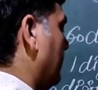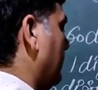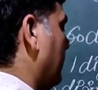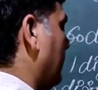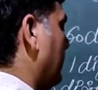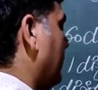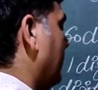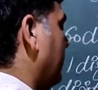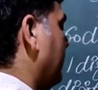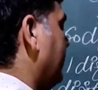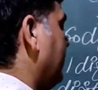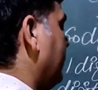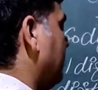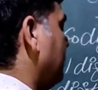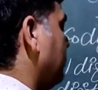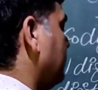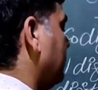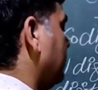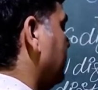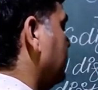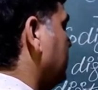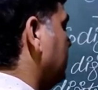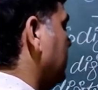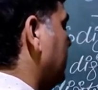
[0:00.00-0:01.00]
It gives
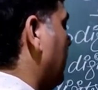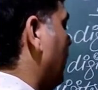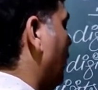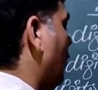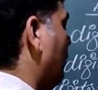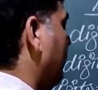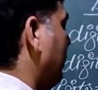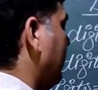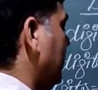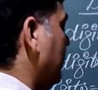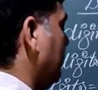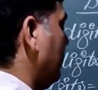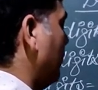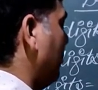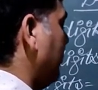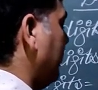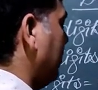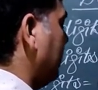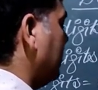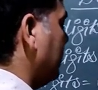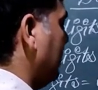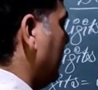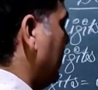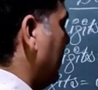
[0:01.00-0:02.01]
us how many
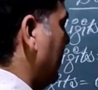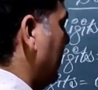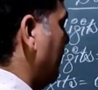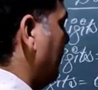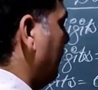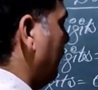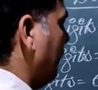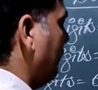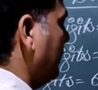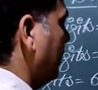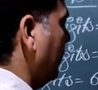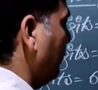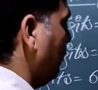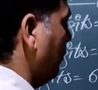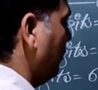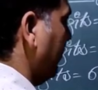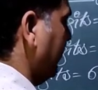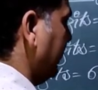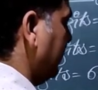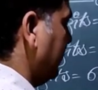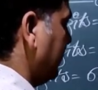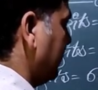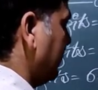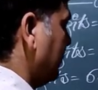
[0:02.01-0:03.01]
movement? Half of the
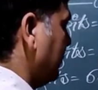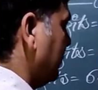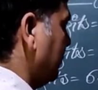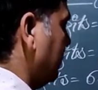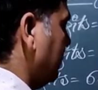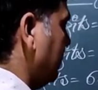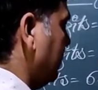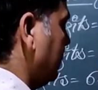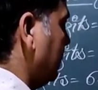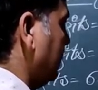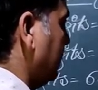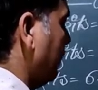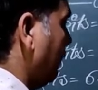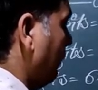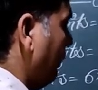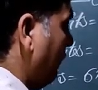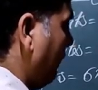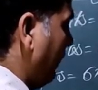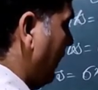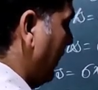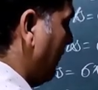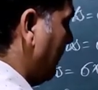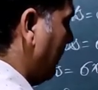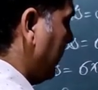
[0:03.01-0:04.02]
movement.
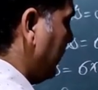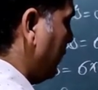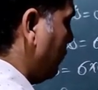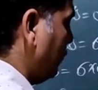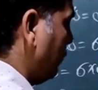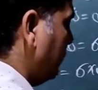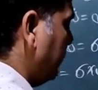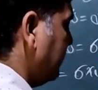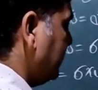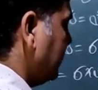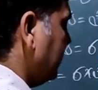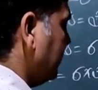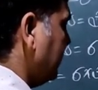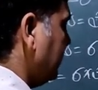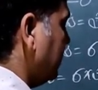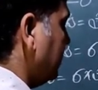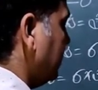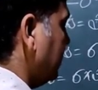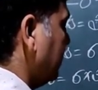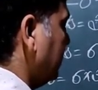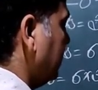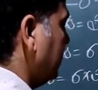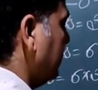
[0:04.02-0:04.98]
5 by 2 digit.